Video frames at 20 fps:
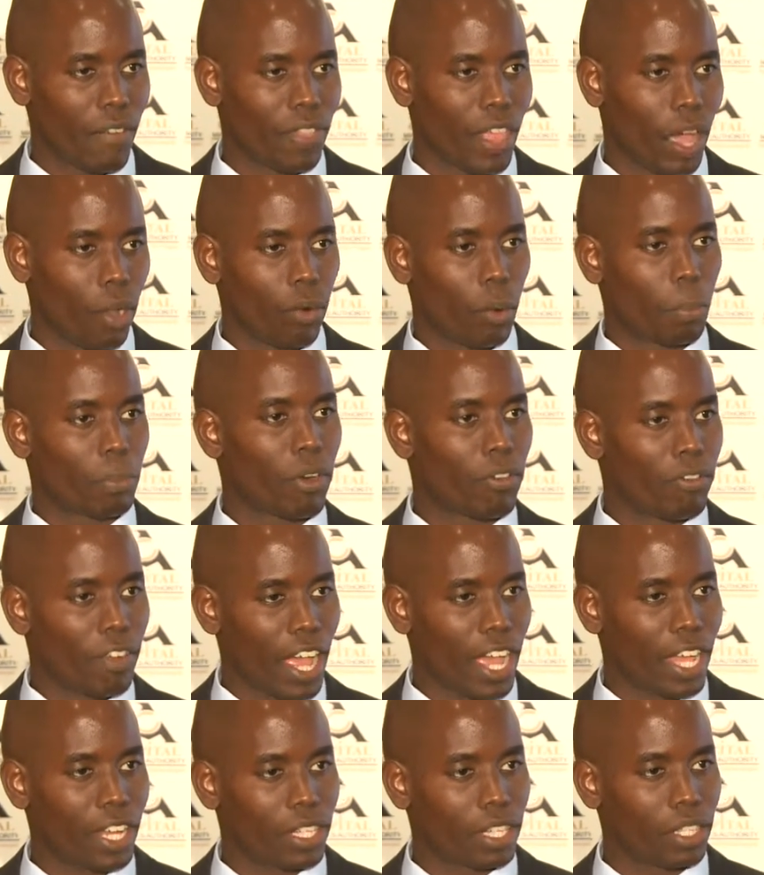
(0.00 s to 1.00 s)
that will
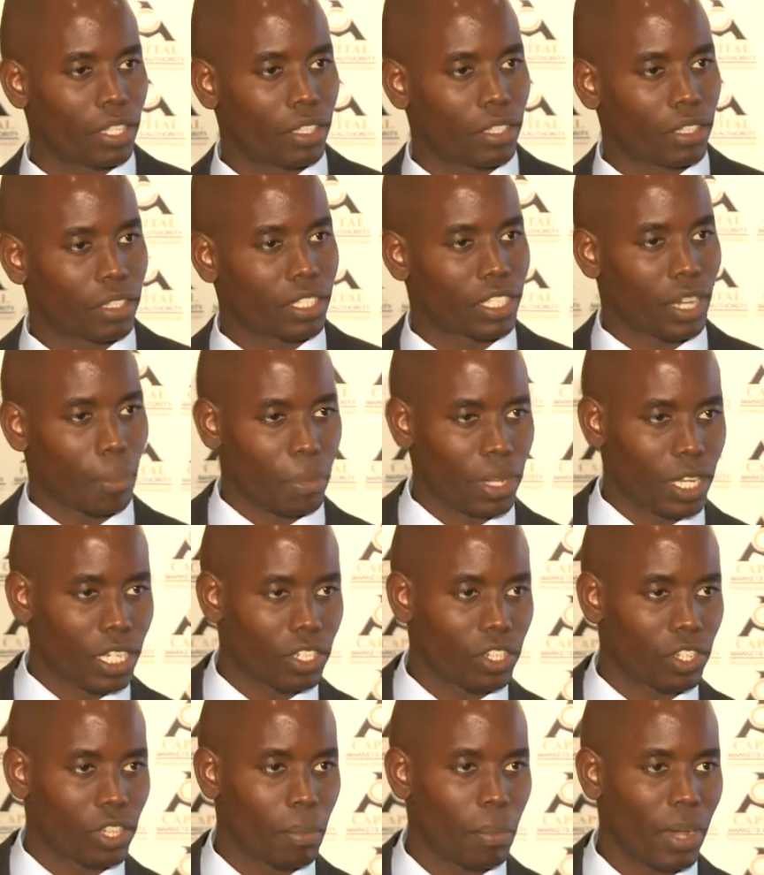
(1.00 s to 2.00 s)
provide
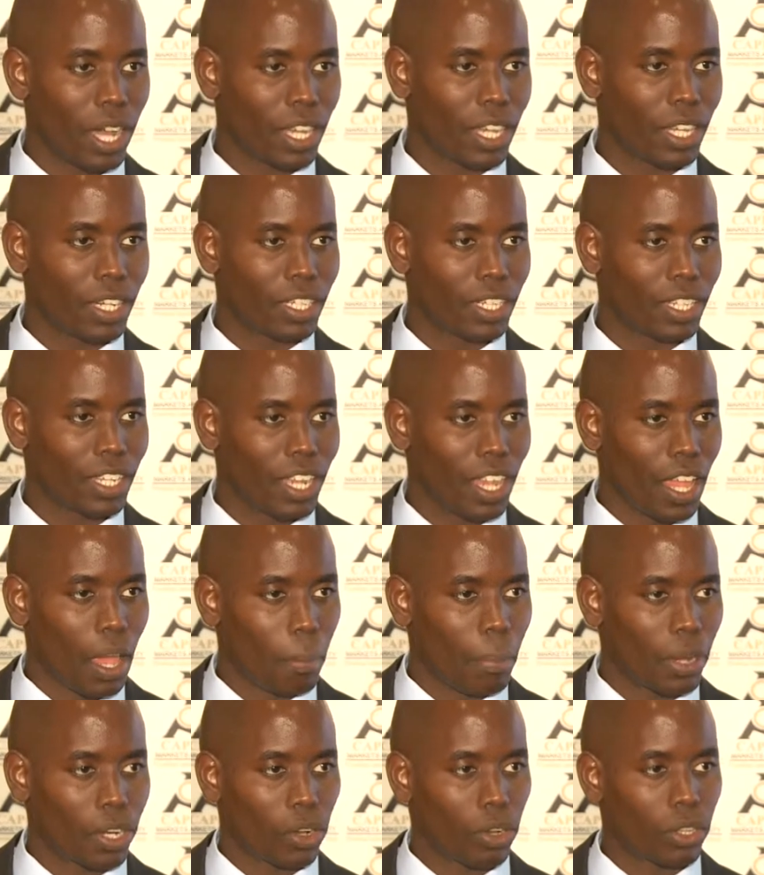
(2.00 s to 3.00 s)
stability to the market,
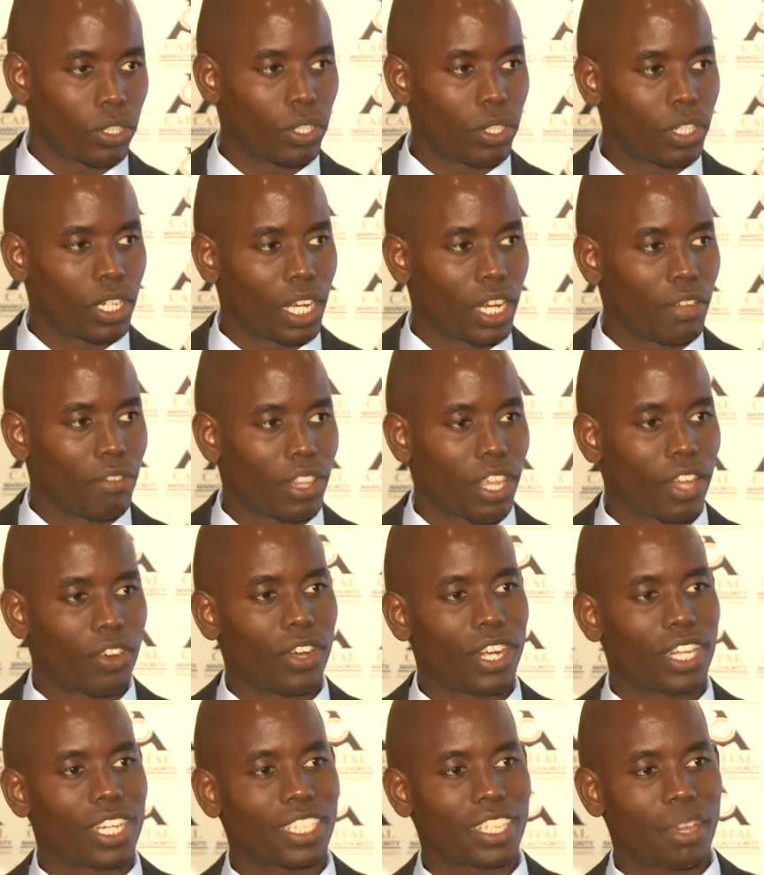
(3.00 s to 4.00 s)
but also deliver the
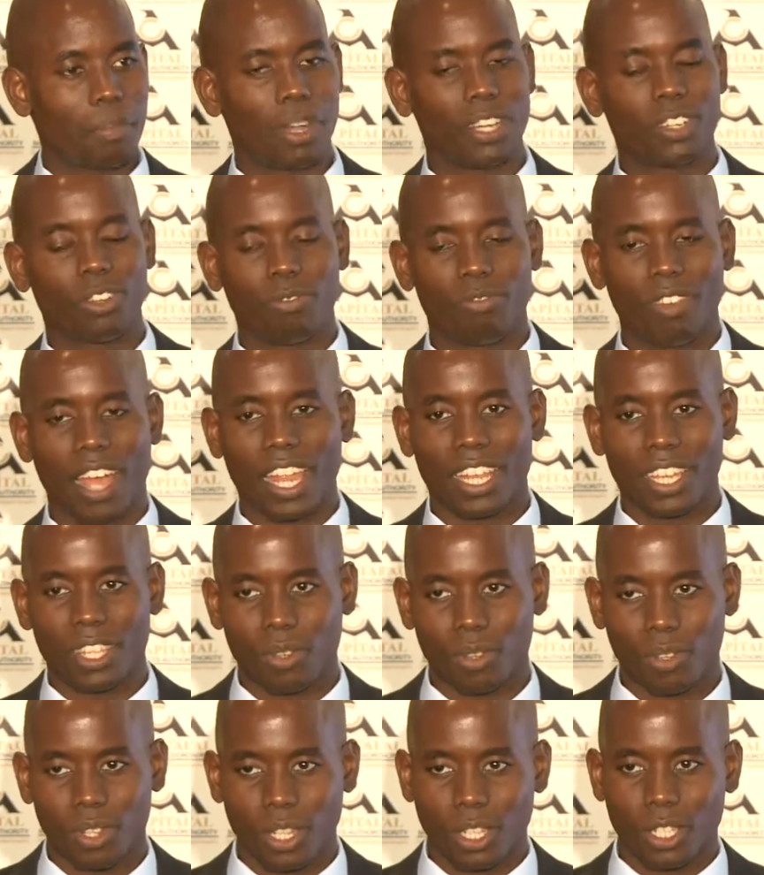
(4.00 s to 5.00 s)
greatest amount of value
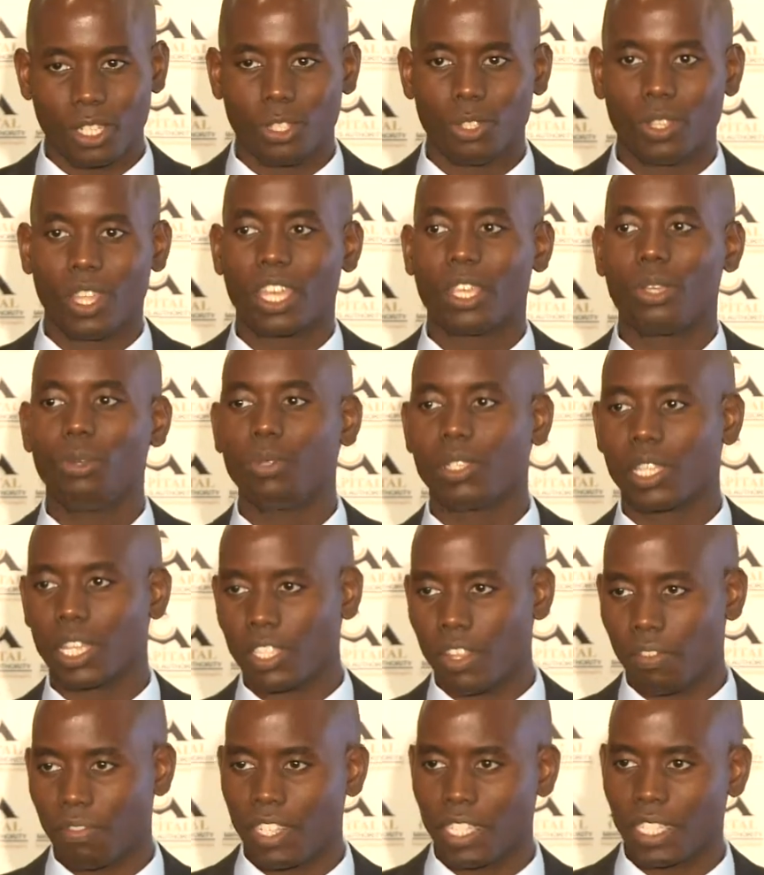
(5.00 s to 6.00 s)
to the
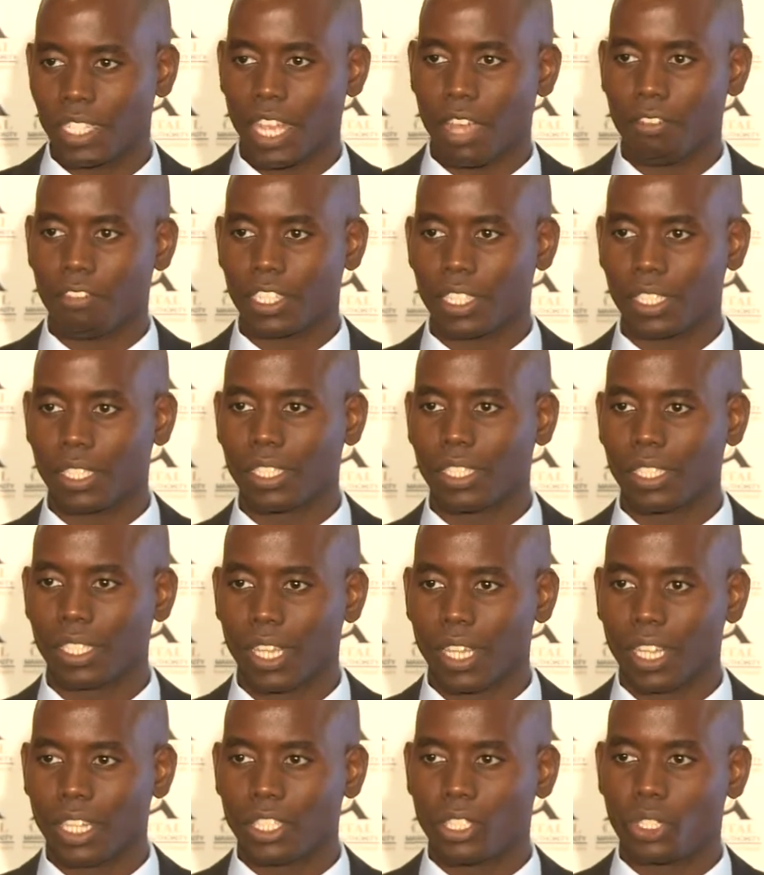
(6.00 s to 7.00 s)
users of these services,
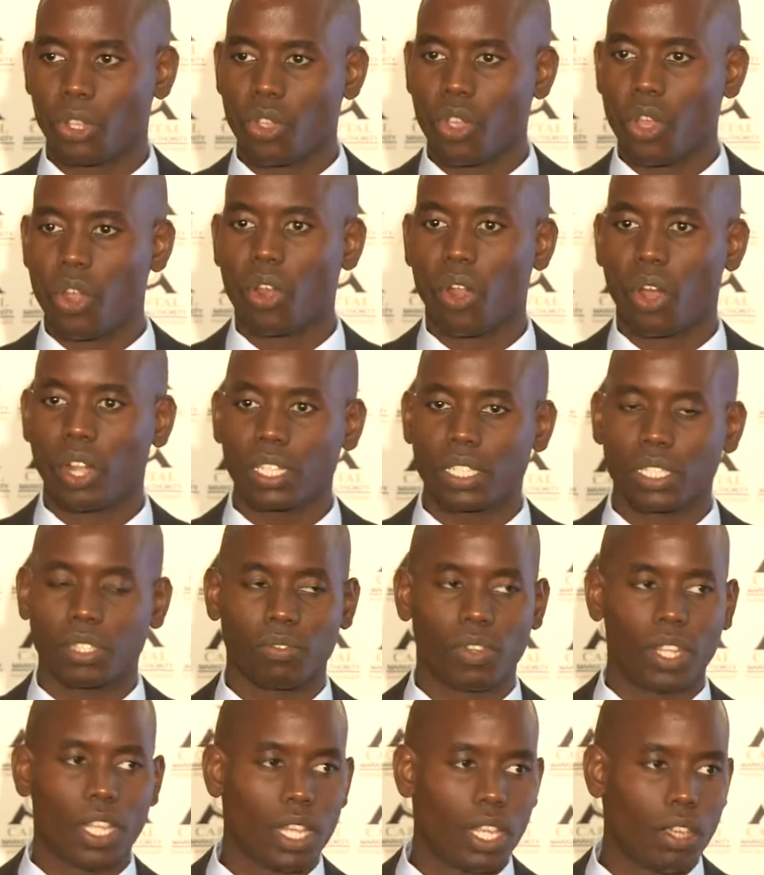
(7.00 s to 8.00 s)
so you're not
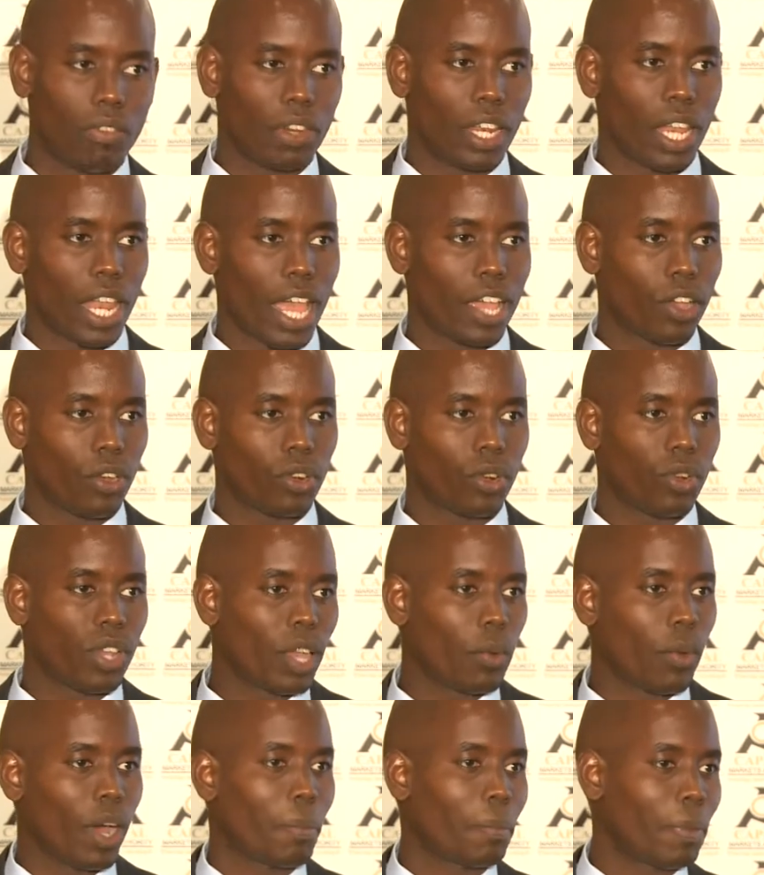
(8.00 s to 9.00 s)
really relying on
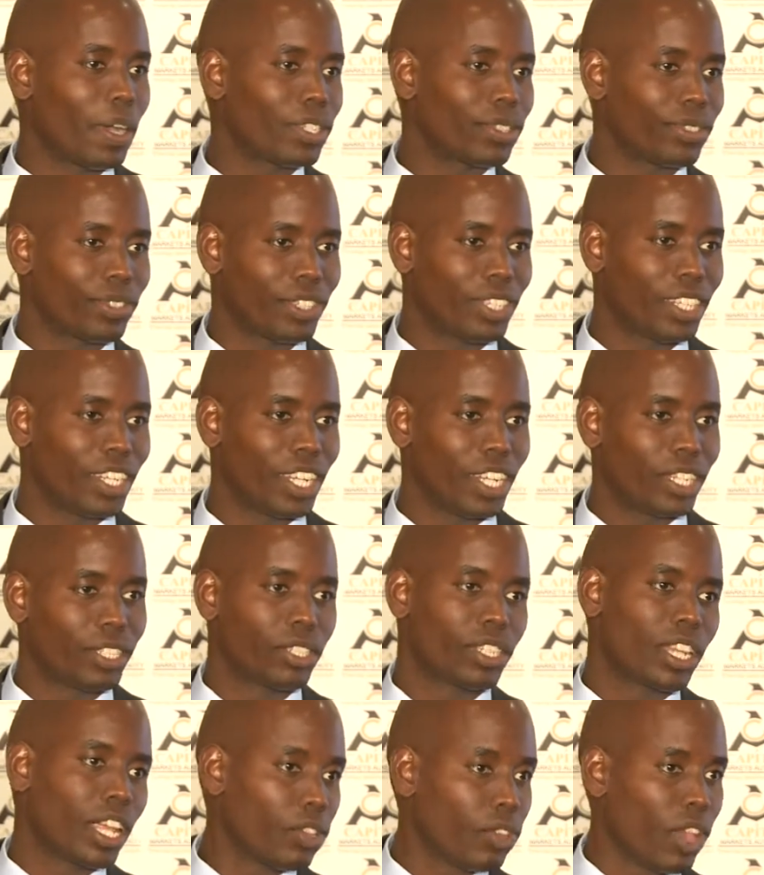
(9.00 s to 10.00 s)
only one person
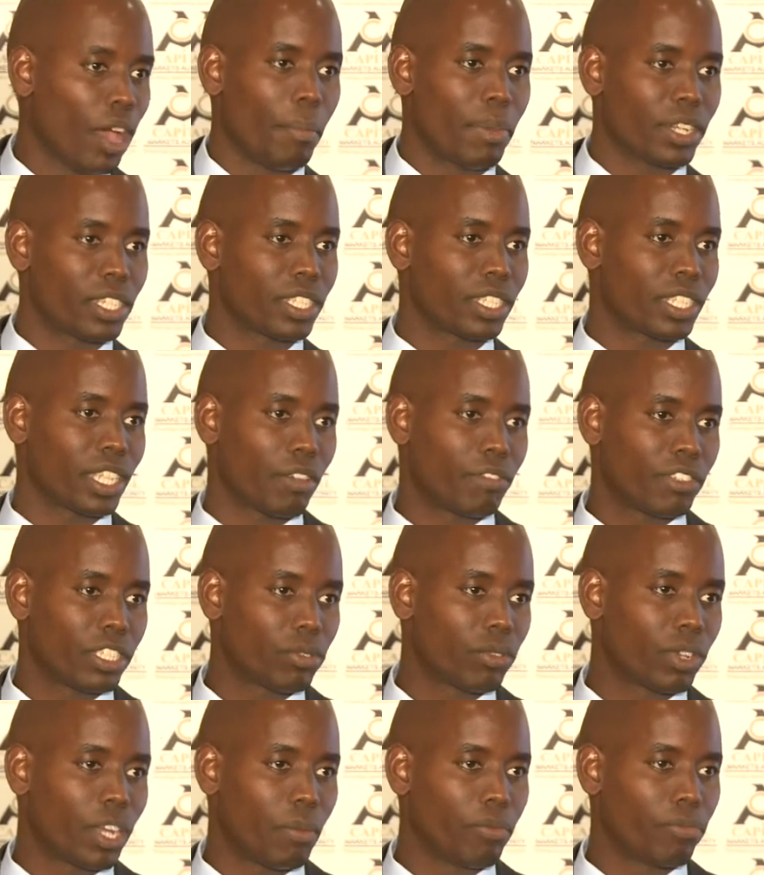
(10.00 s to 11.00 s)
to tell you how much the service
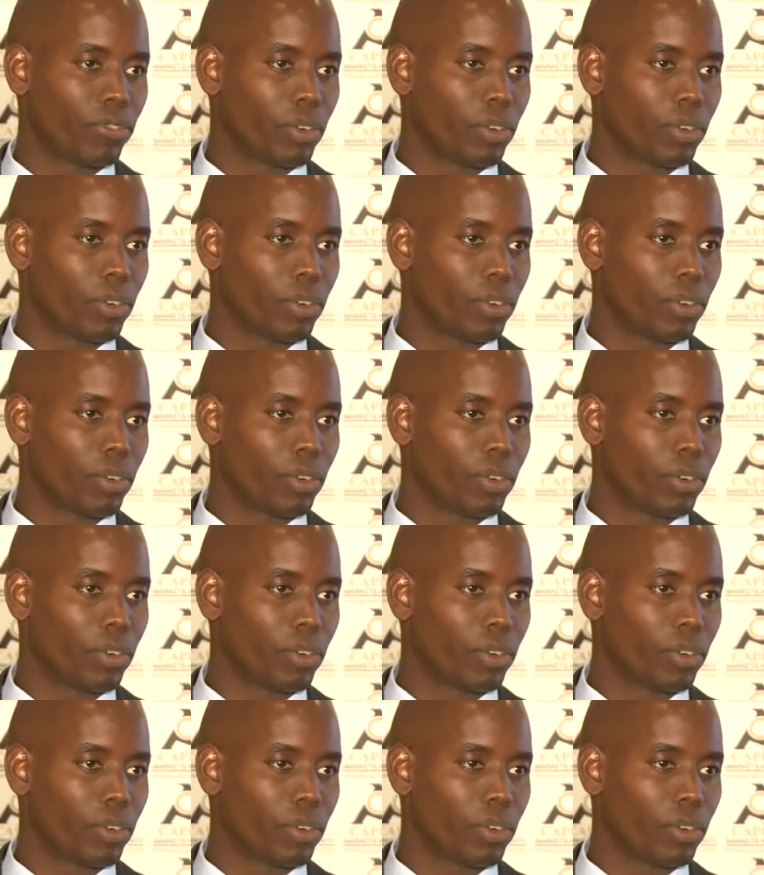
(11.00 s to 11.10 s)
will come